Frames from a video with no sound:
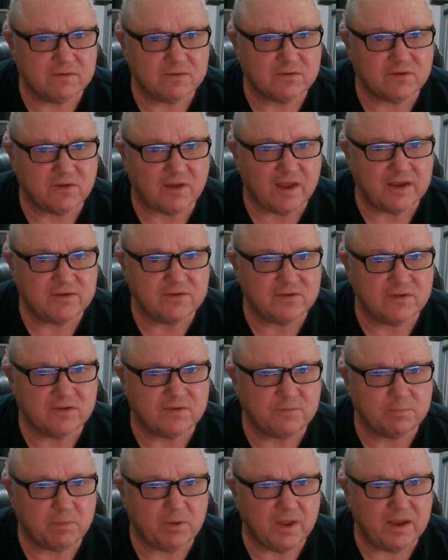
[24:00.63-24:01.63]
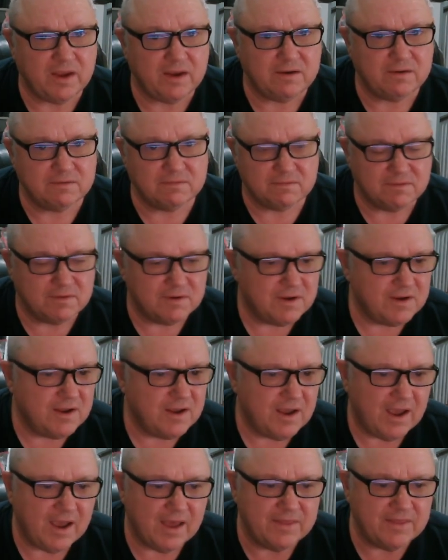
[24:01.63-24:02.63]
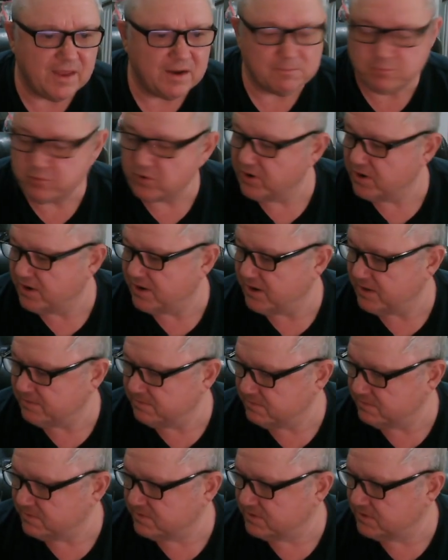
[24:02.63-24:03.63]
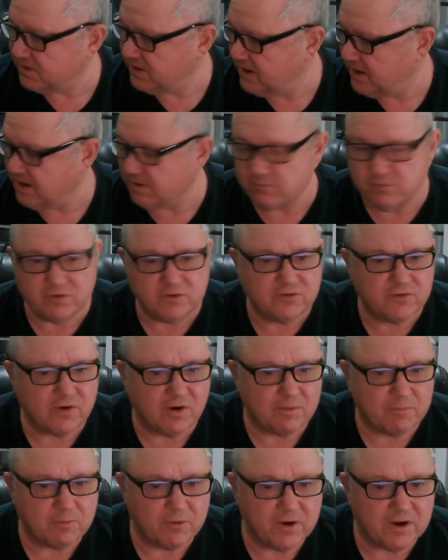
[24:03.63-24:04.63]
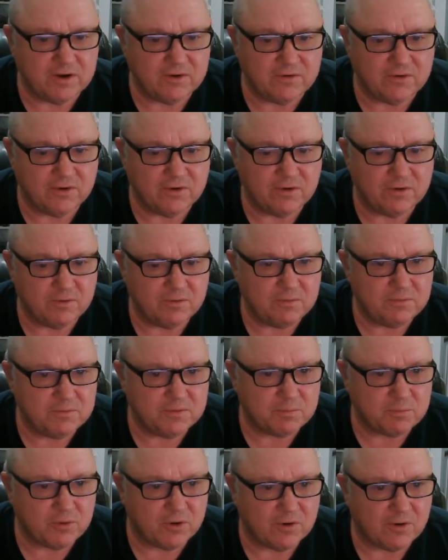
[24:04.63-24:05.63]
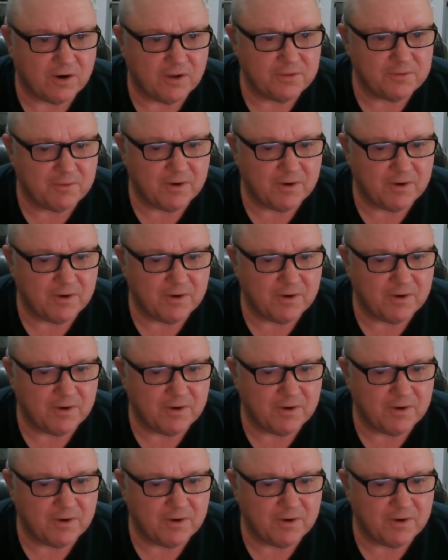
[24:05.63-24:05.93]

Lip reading: slice this plate and then printed it, it would start printing to the printer on the